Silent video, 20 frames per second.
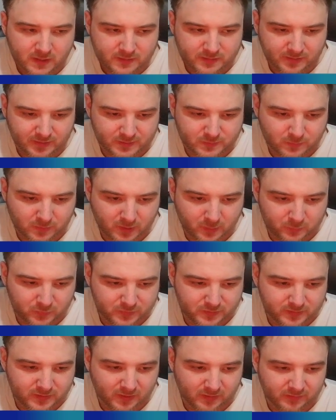That's why I
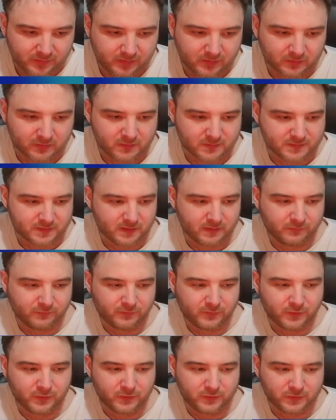put that here, because
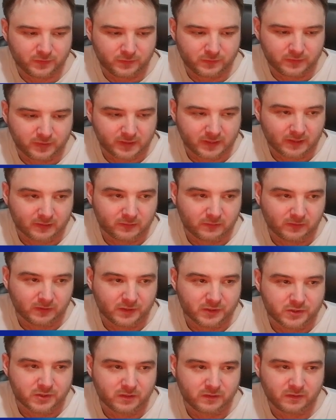if you do the
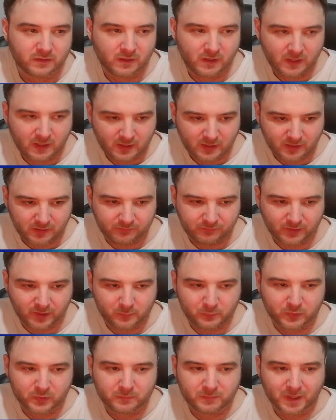calculation, if I
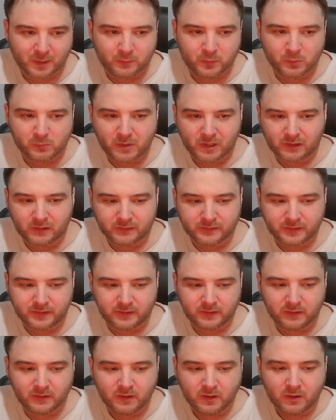put my
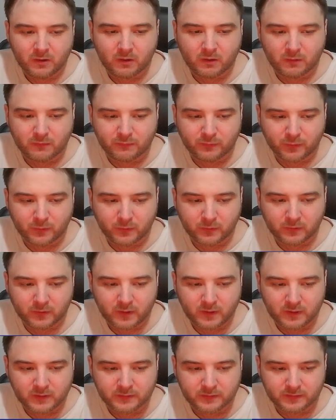probability over
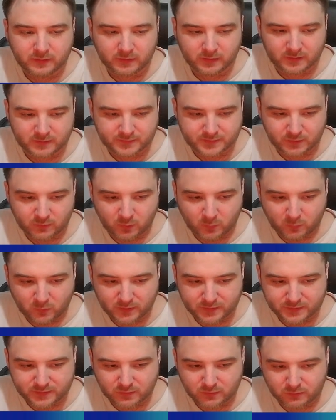
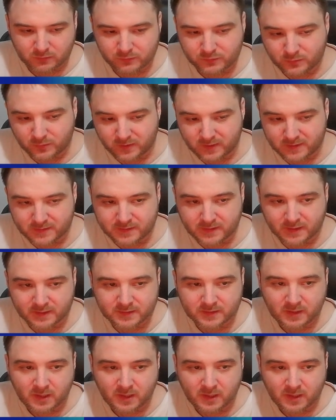0.026